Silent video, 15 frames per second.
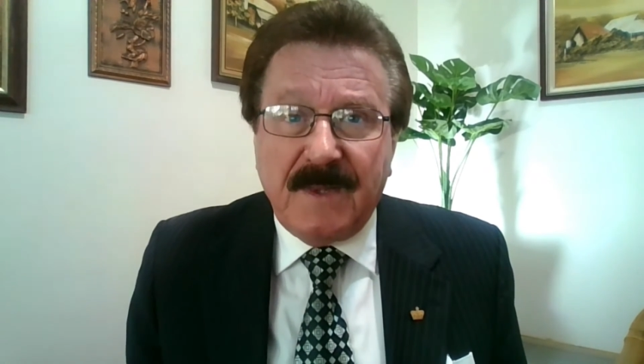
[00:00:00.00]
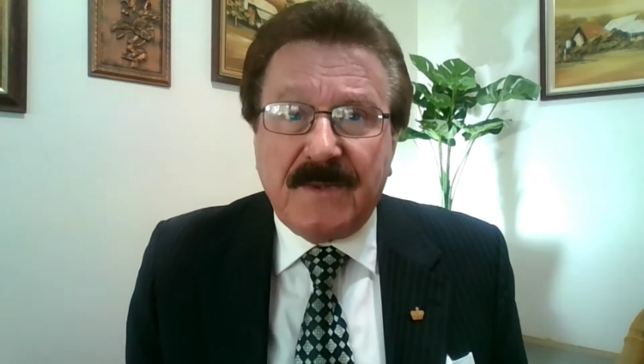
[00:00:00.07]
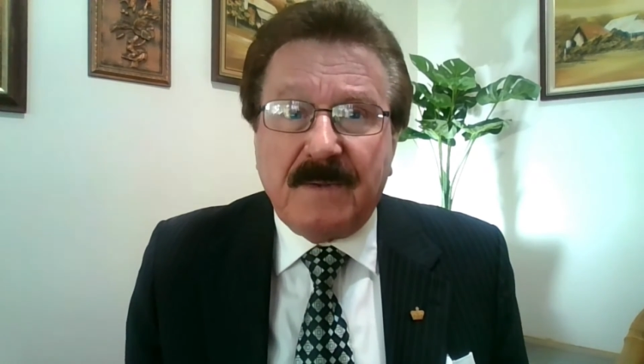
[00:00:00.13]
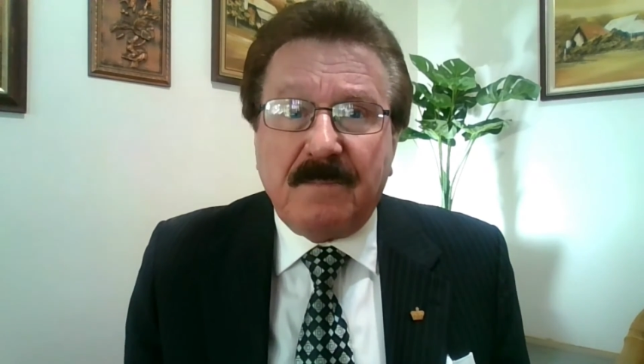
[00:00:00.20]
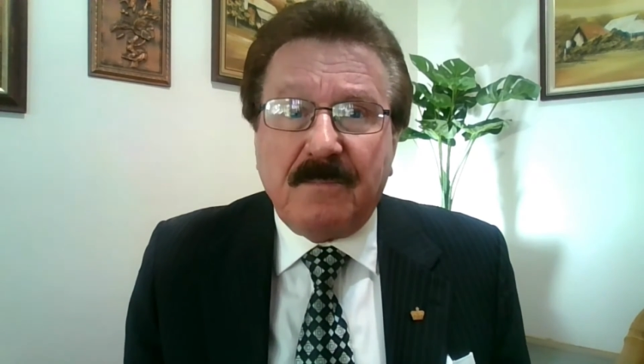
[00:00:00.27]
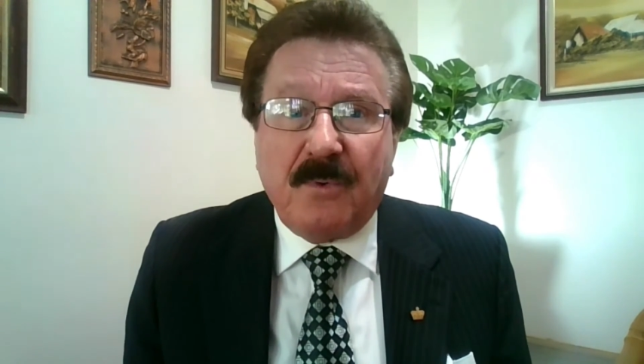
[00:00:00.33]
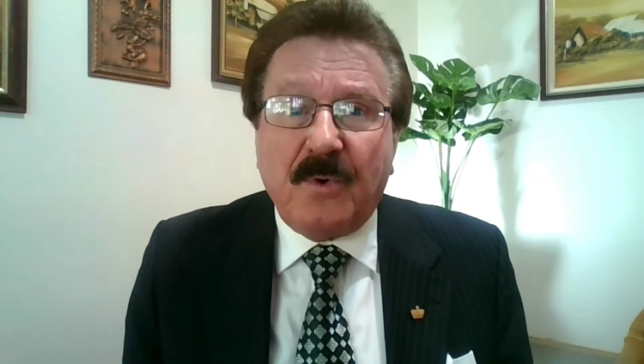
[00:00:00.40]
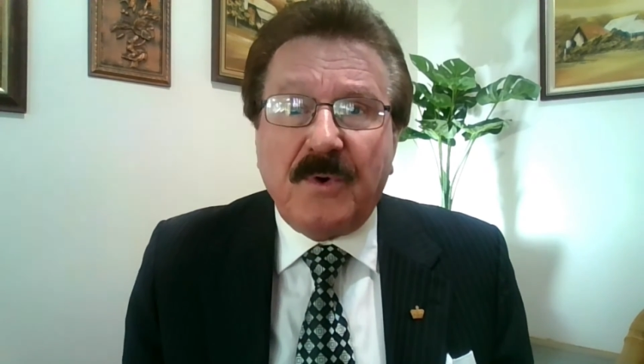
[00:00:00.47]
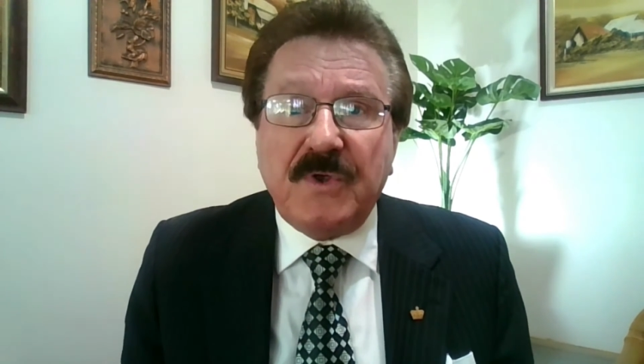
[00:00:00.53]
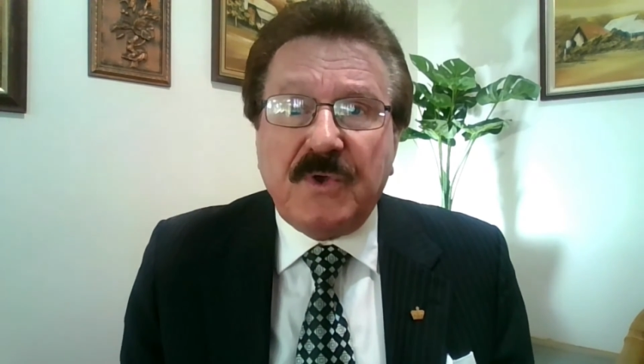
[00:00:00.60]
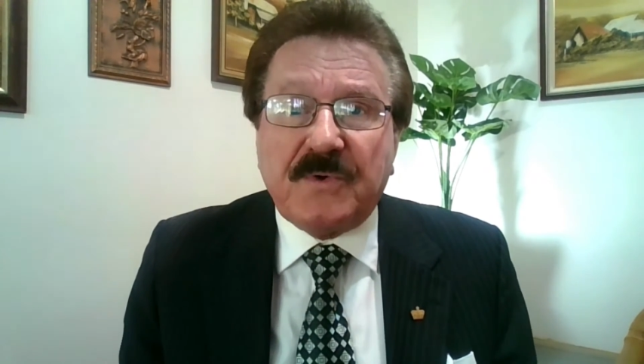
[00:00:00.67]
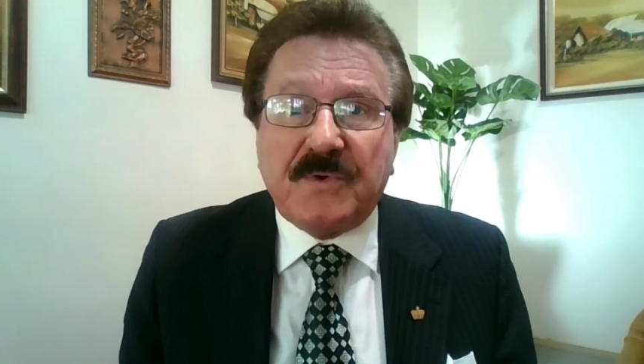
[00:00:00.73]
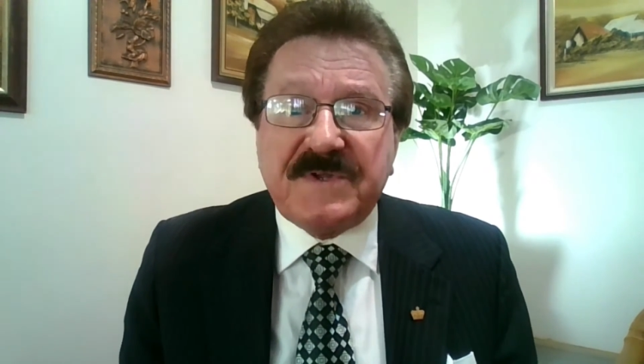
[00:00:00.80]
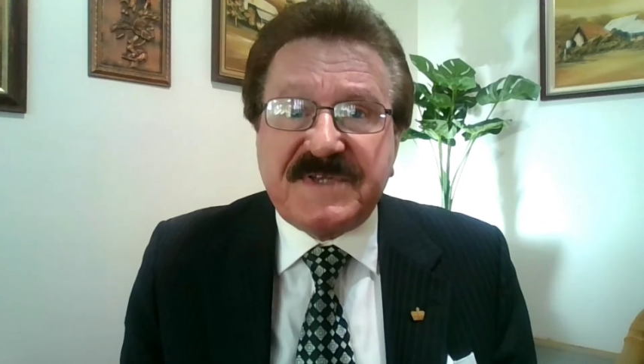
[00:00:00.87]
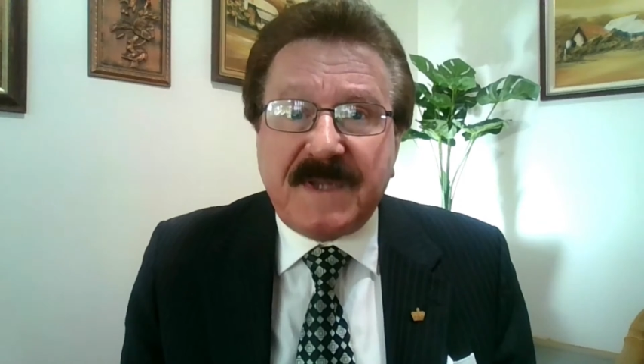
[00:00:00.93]
the more
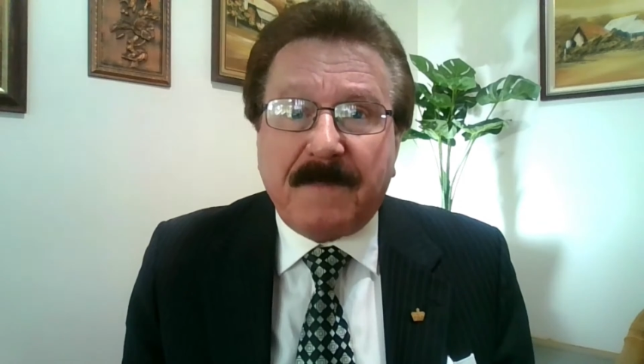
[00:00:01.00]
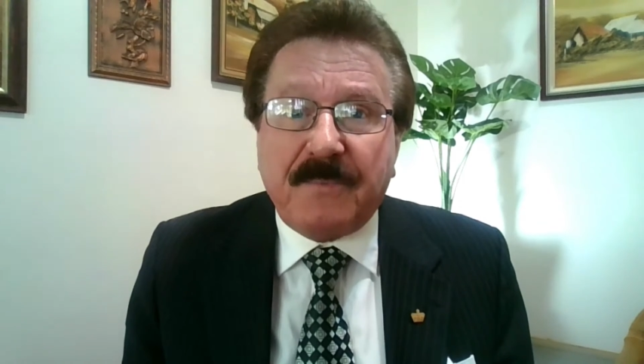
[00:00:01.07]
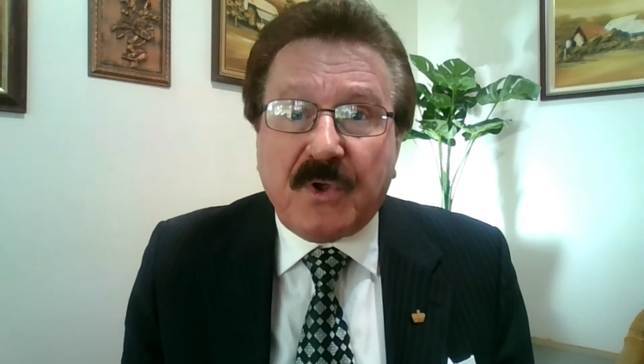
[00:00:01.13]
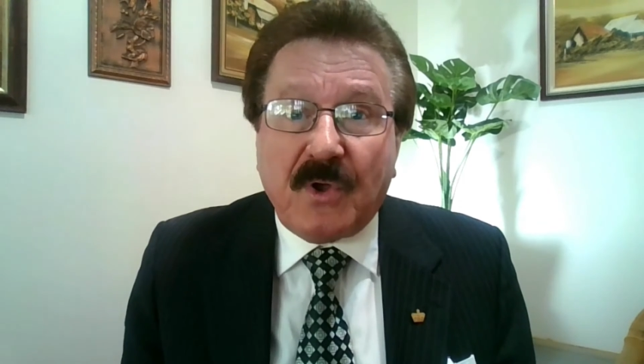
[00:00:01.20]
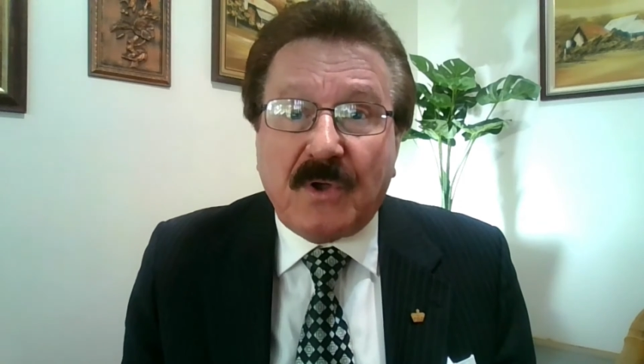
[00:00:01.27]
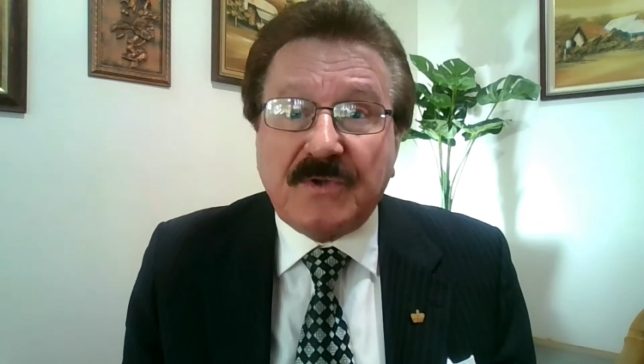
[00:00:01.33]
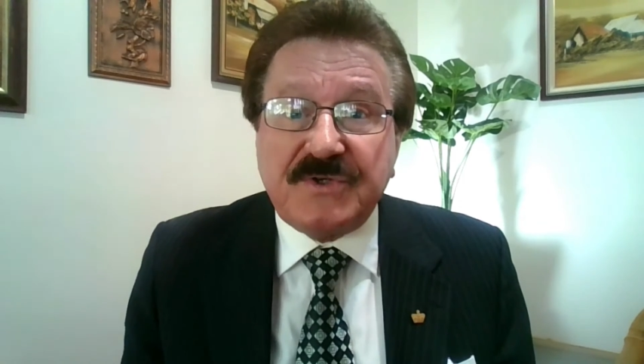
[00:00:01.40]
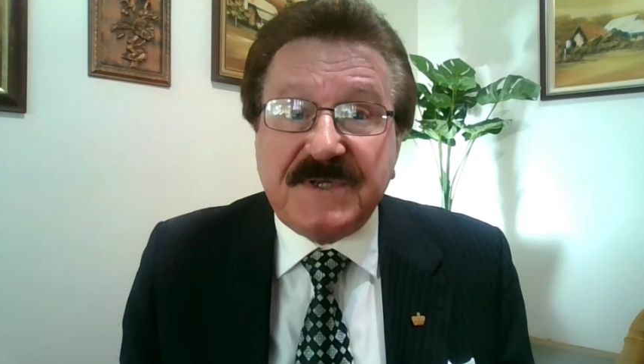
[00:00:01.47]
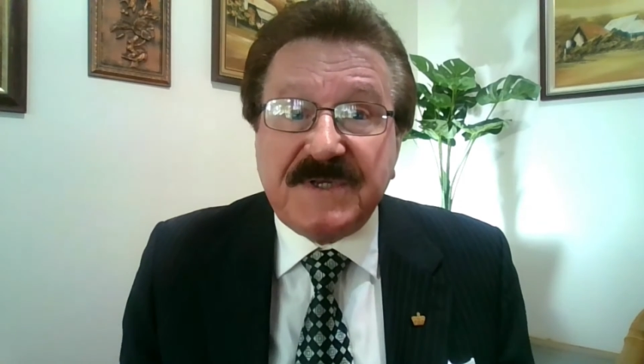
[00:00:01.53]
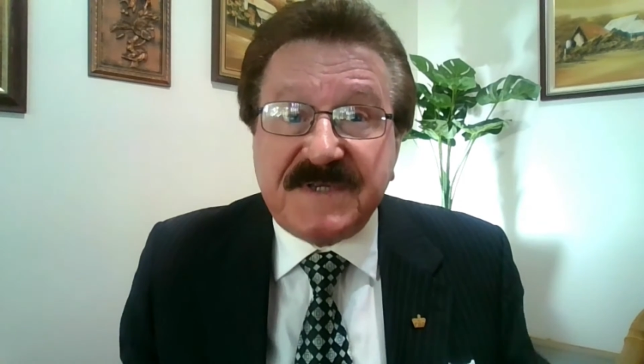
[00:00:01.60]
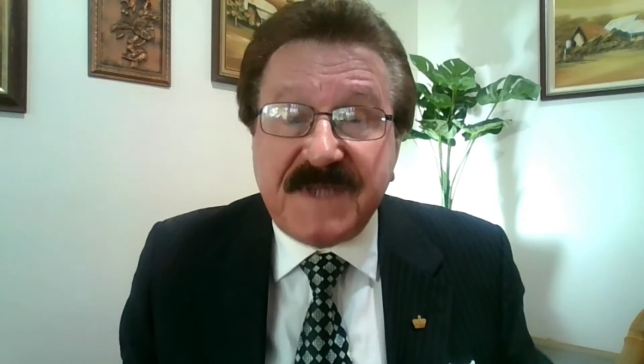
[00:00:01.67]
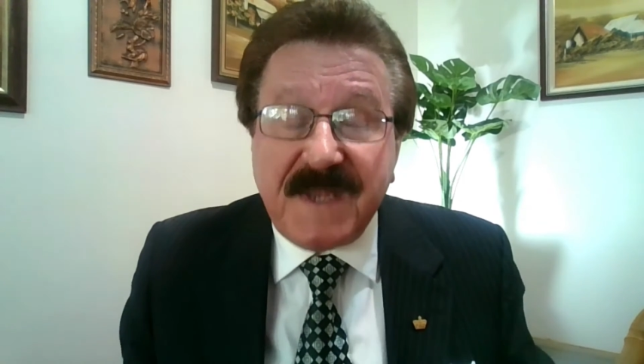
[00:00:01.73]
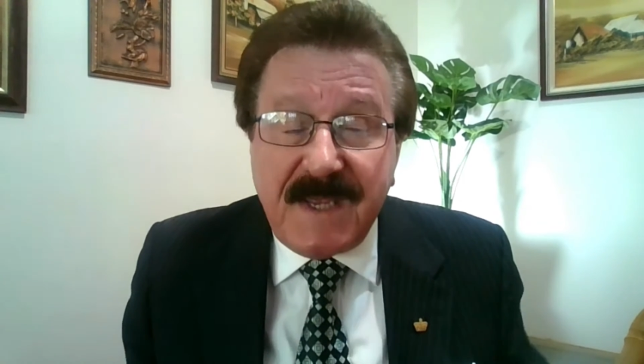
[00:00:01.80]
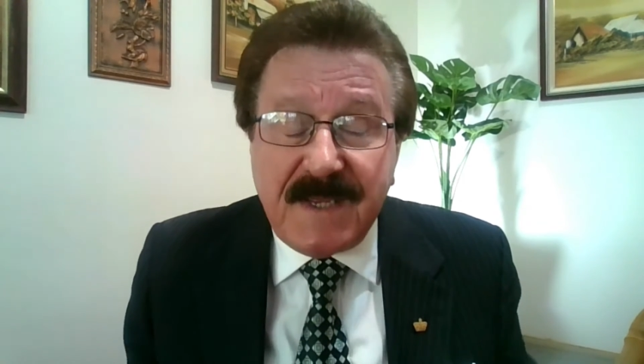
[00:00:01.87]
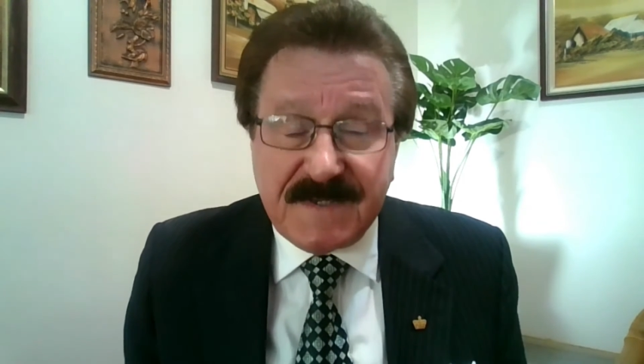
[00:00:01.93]
your subconscious
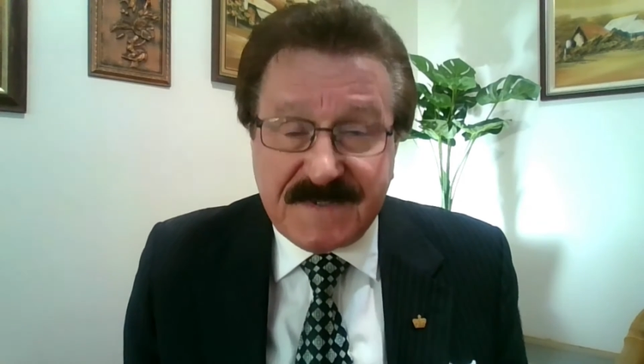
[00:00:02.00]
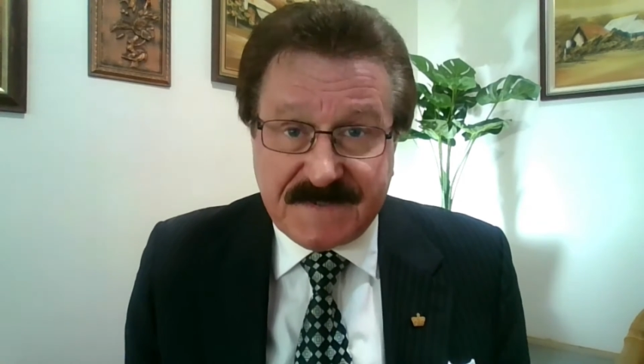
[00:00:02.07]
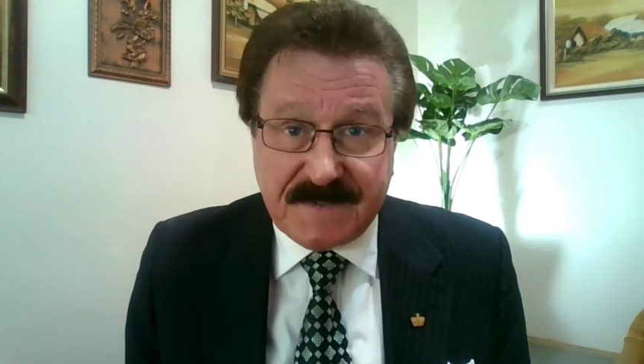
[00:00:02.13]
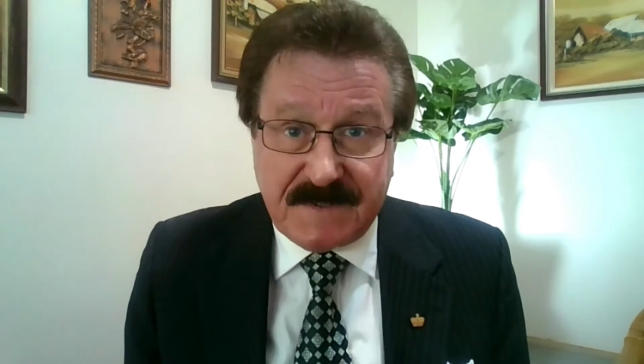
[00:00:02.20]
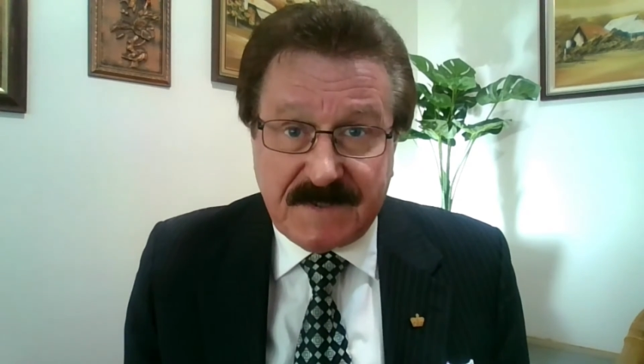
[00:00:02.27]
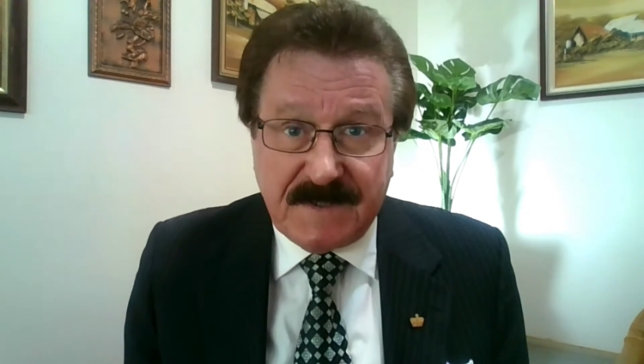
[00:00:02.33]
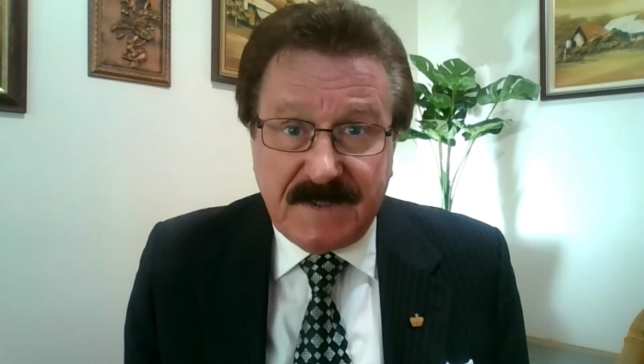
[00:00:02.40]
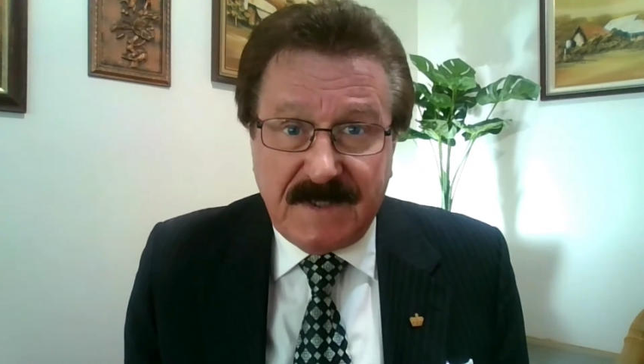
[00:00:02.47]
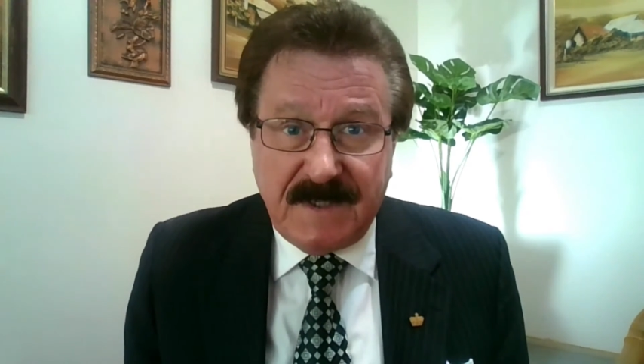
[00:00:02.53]
hears it.